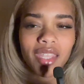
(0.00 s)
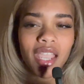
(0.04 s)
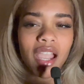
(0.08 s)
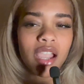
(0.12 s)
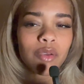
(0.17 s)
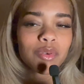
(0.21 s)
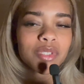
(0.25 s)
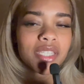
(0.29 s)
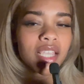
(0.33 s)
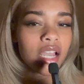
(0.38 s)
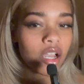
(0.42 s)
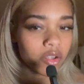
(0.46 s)
I
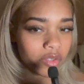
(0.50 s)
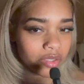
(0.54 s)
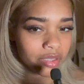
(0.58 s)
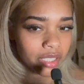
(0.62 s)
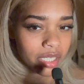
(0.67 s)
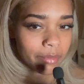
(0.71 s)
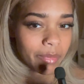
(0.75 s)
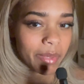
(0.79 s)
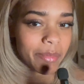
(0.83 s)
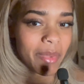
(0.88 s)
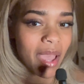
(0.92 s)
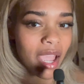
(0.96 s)
was
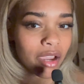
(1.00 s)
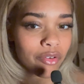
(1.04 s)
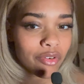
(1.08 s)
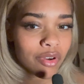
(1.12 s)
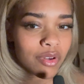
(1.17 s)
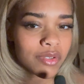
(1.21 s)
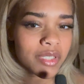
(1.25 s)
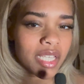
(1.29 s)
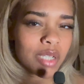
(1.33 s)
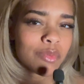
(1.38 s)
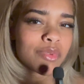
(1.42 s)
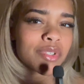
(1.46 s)
calculating my
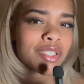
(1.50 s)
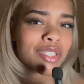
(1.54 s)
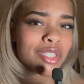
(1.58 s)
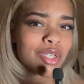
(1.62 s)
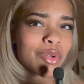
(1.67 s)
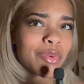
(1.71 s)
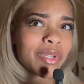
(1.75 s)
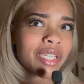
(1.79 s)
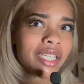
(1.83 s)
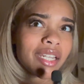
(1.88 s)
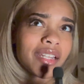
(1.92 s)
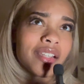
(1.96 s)
macros. I was
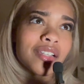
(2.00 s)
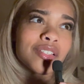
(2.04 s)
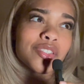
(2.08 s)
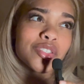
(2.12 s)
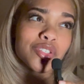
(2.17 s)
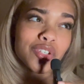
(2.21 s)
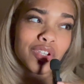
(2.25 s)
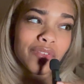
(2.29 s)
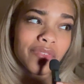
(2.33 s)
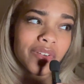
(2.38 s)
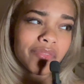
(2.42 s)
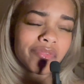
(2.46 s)
still eating
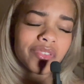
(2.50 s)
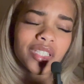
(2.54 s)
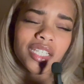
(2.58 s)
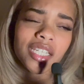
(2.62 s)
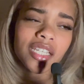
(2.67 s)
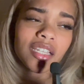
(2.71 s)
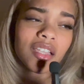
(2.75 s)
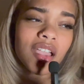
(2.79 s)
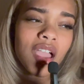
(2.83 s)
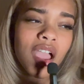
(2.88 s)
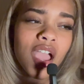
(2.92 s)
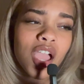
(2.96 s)

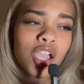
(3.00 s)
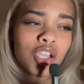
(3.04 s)
conservatively.